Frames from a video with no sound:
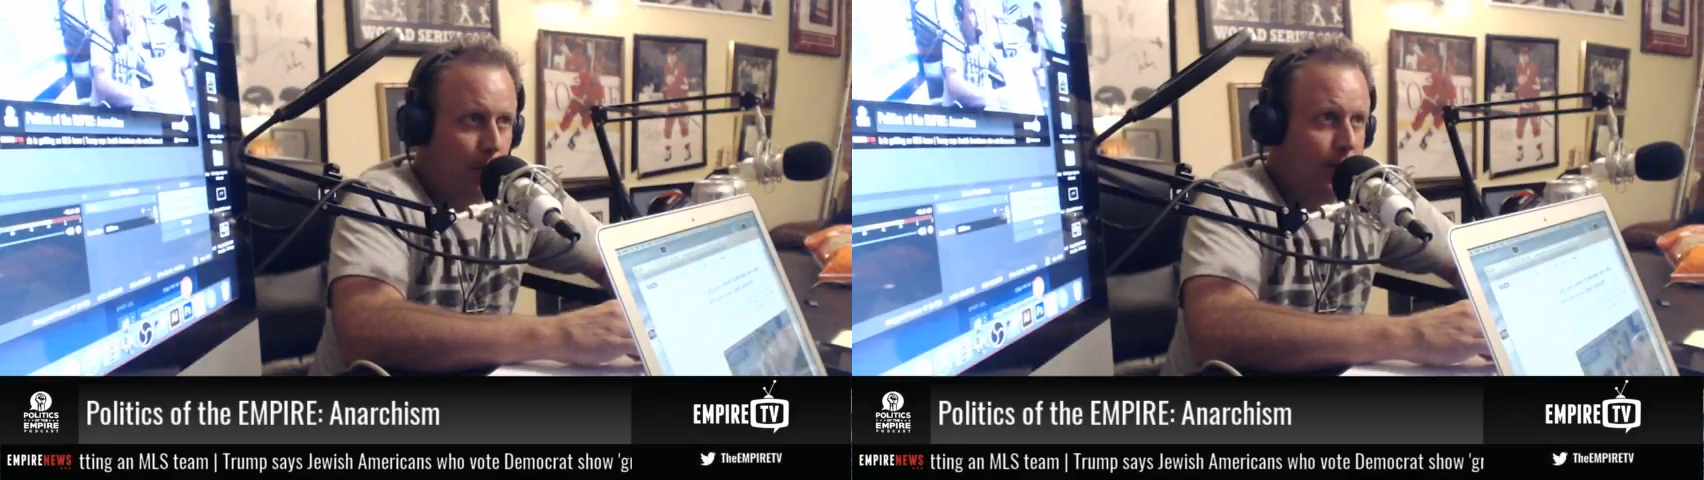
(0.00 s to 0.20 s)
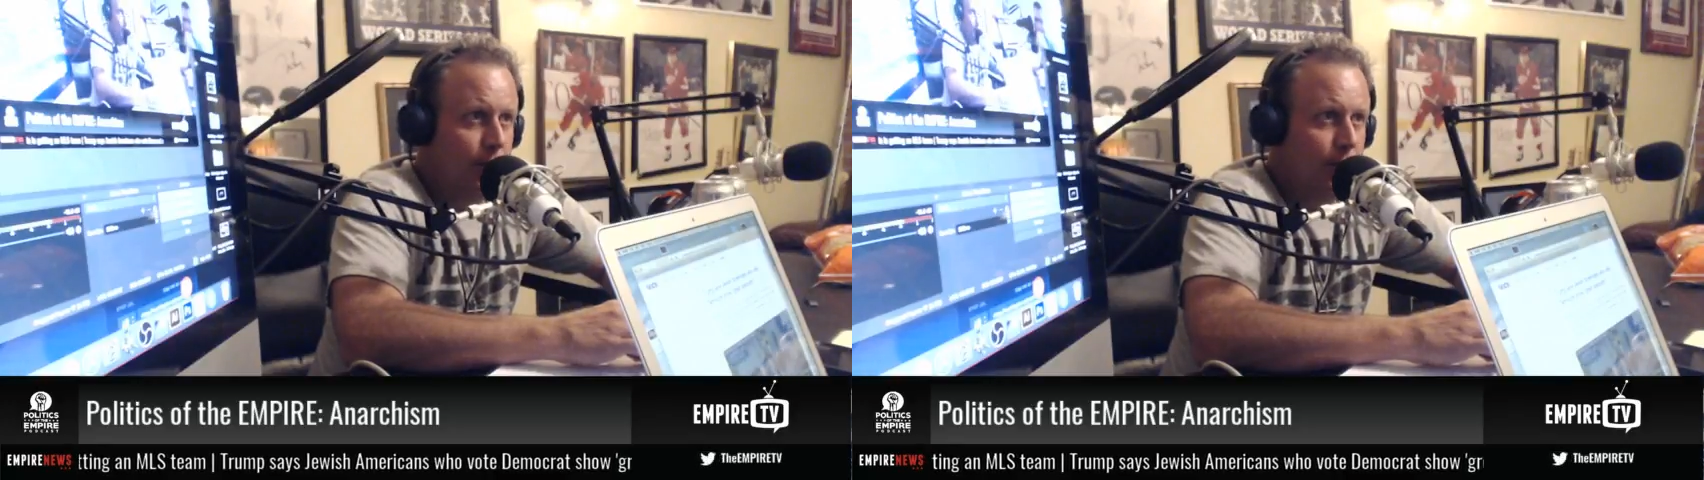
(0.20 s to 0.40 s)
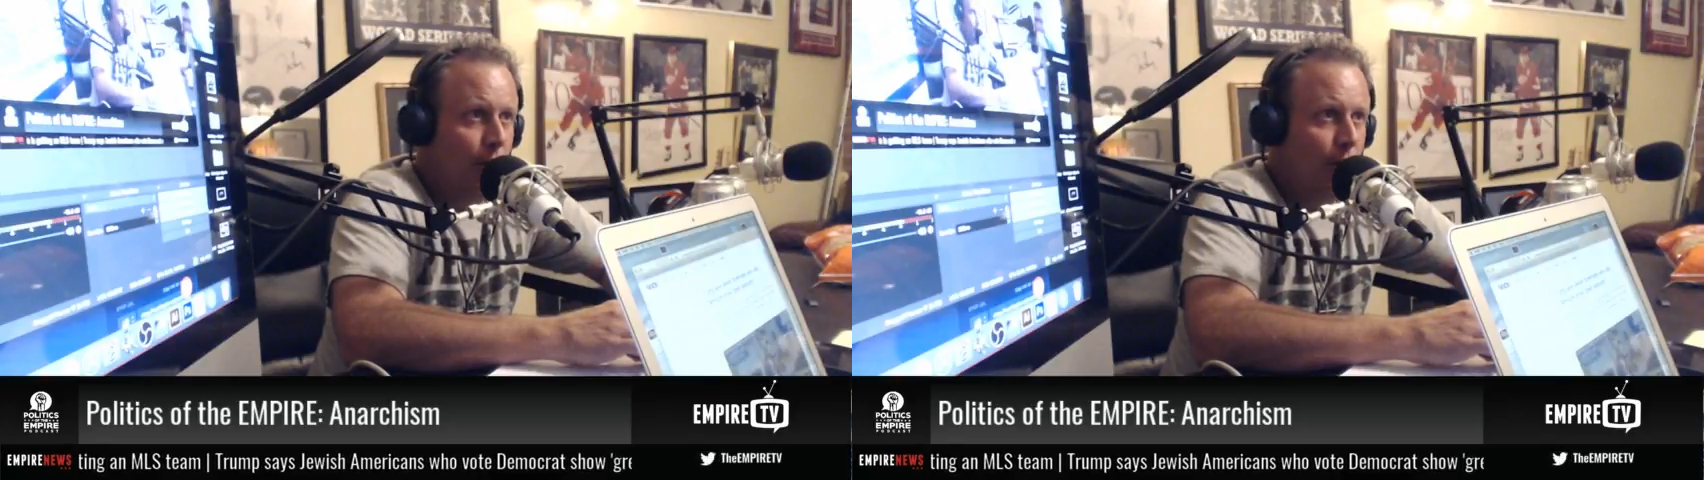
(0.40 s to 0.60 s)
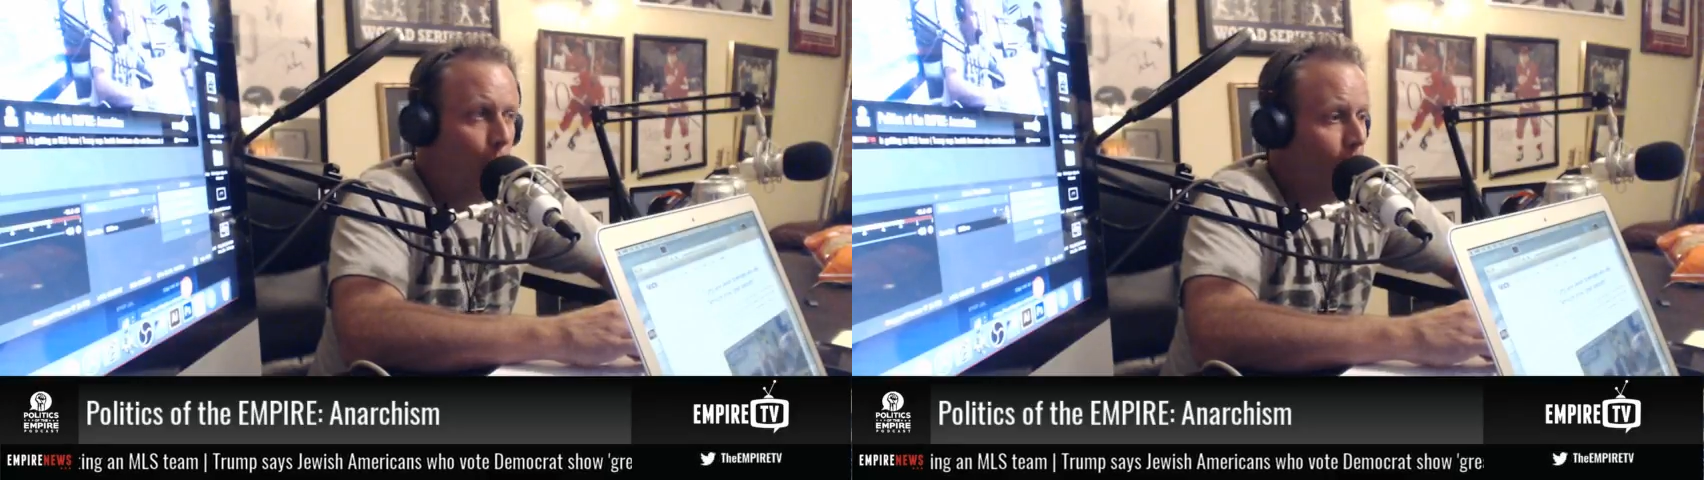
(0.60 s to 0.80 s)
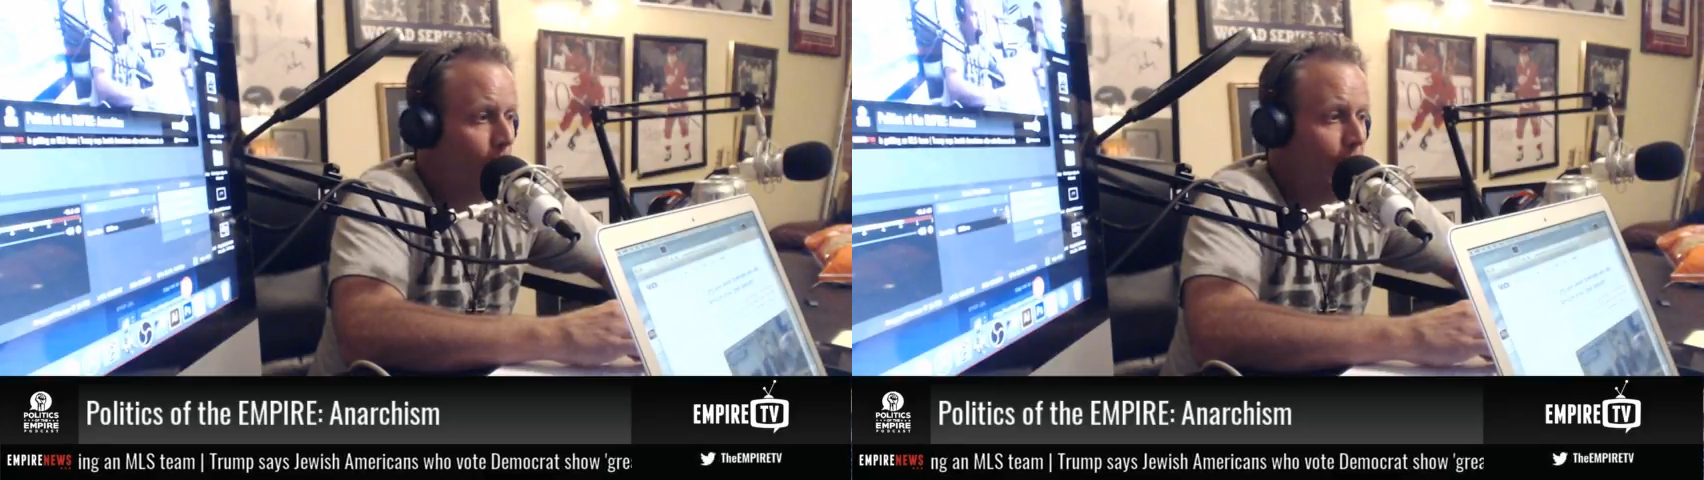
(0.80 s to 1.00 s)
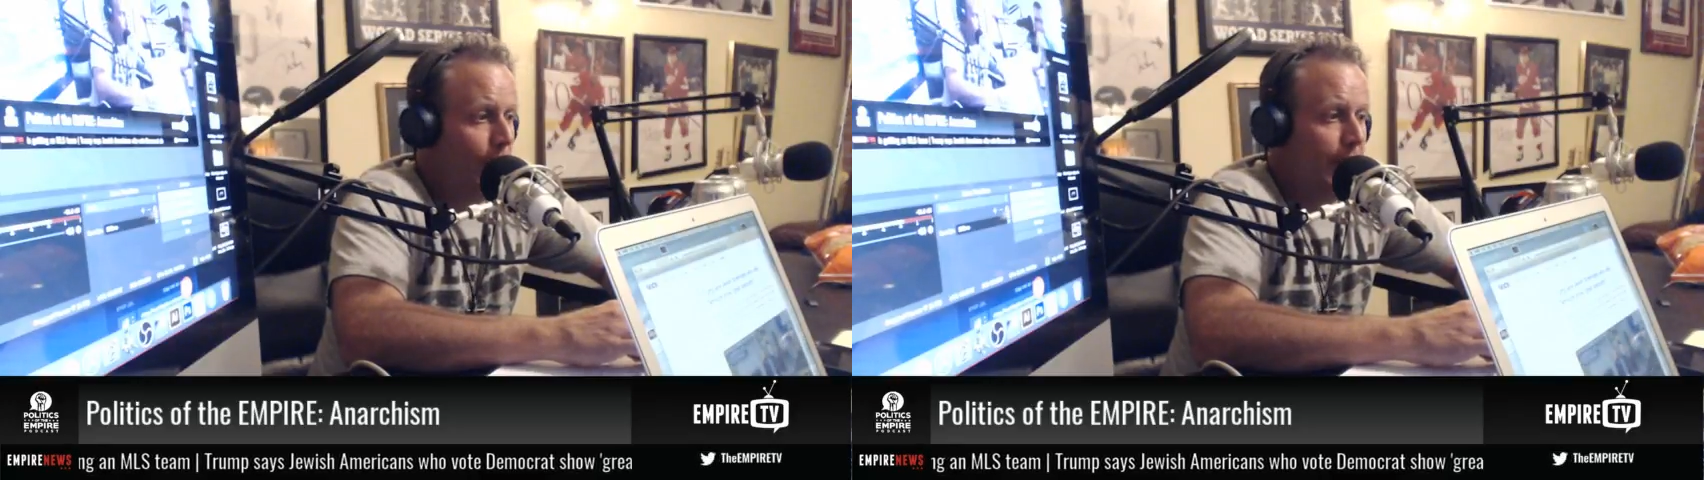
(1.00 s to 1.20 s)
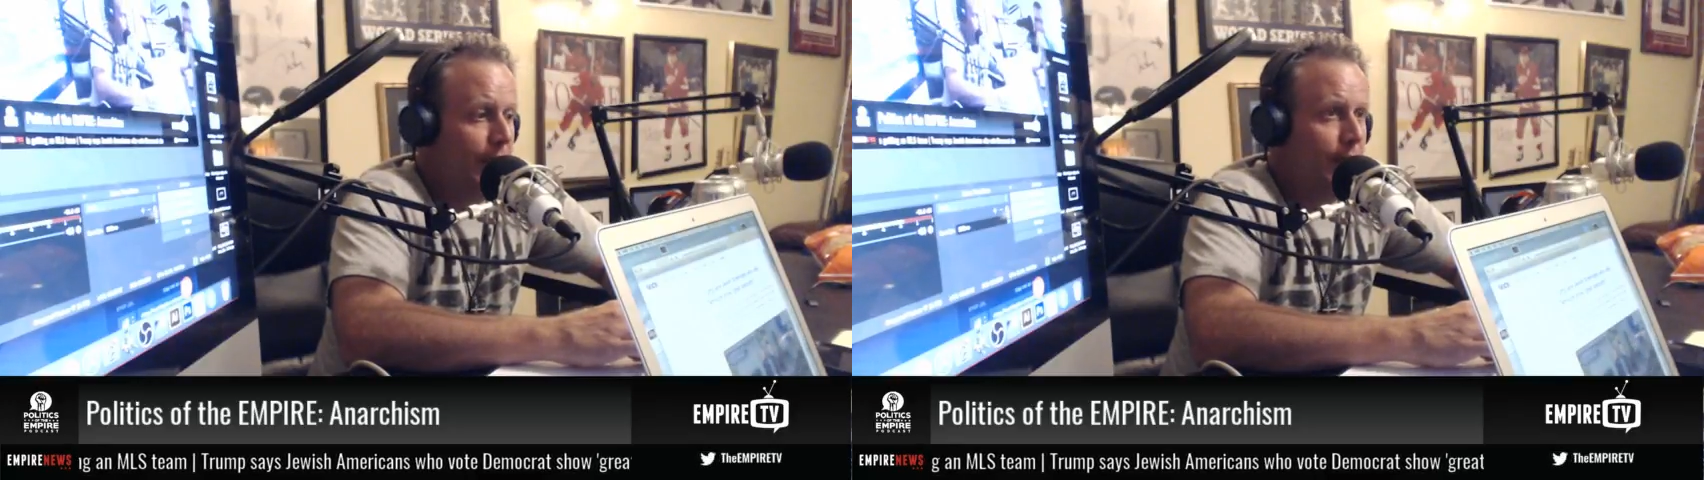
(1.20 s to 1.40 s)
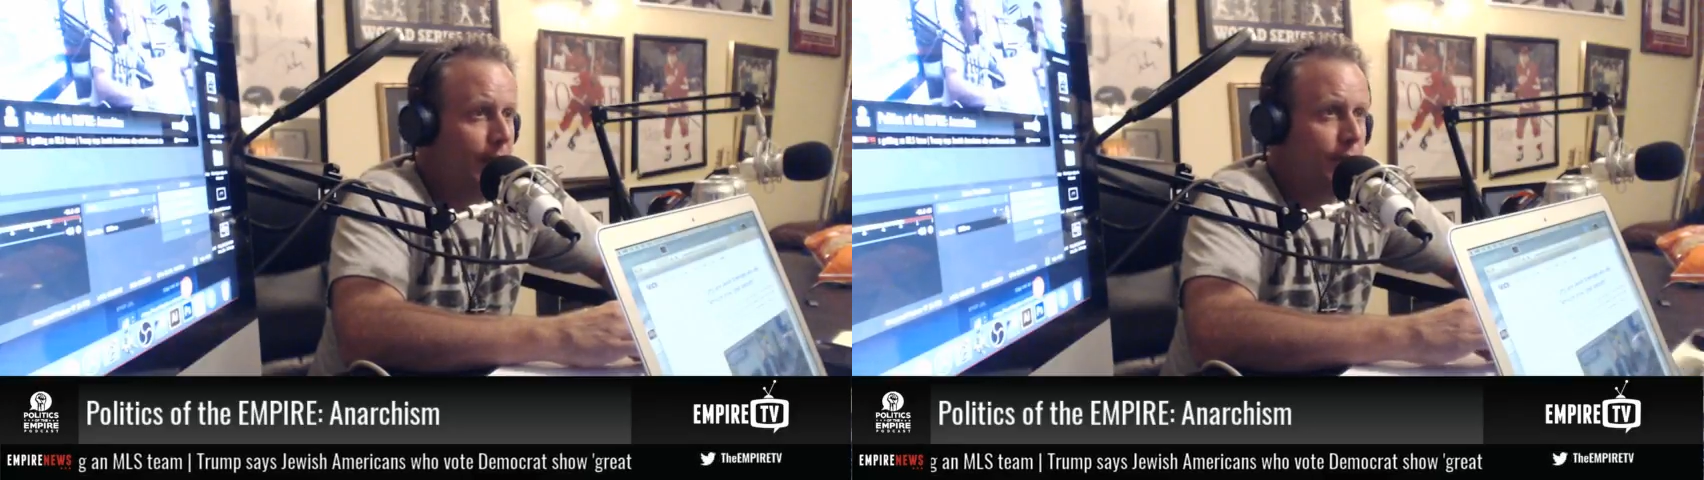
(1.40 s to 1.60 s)
me on a
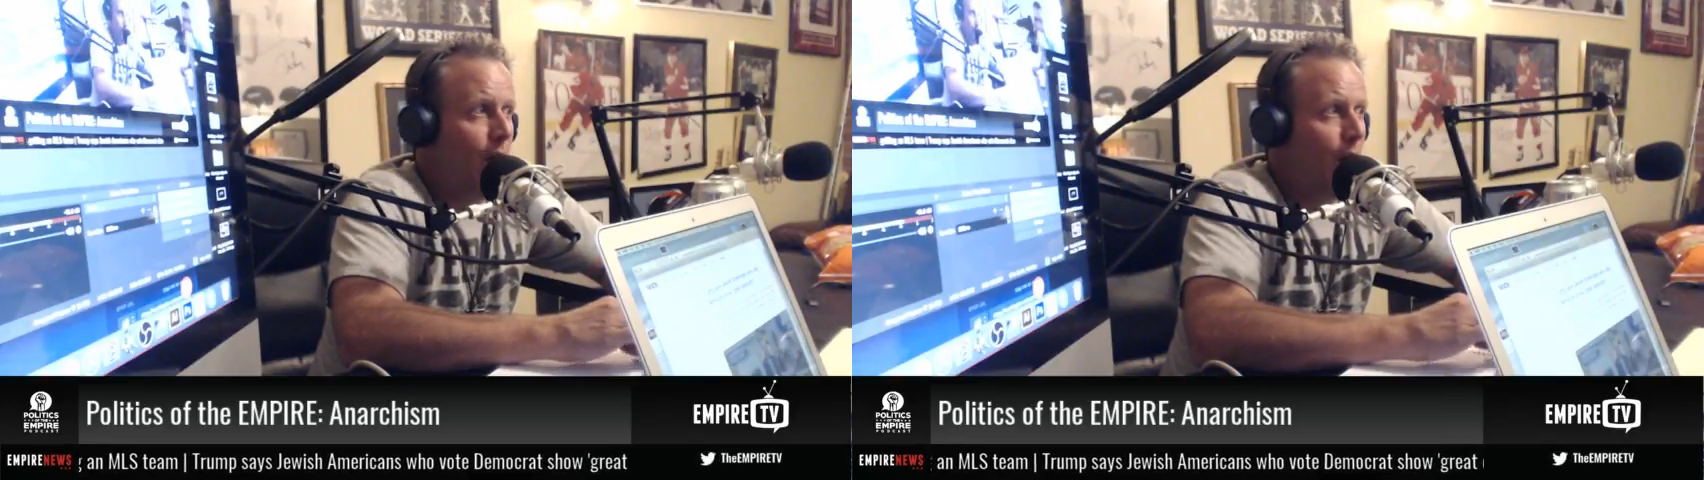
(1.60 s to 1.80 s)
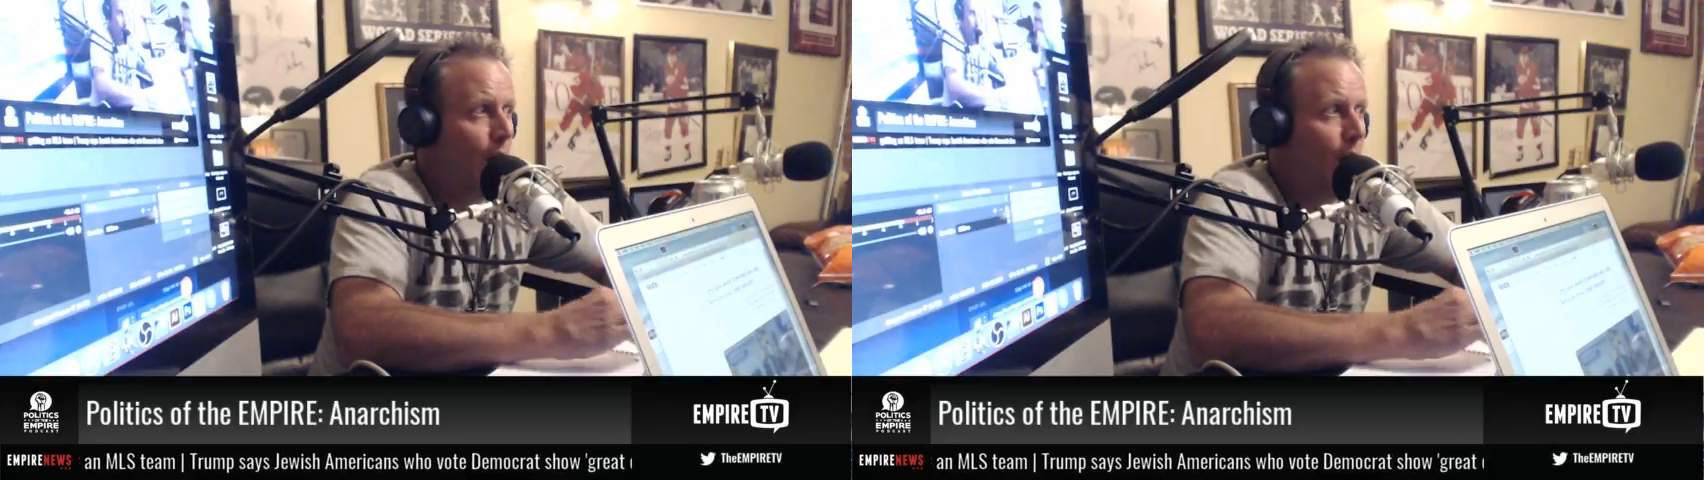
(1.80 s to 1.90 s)
moral level.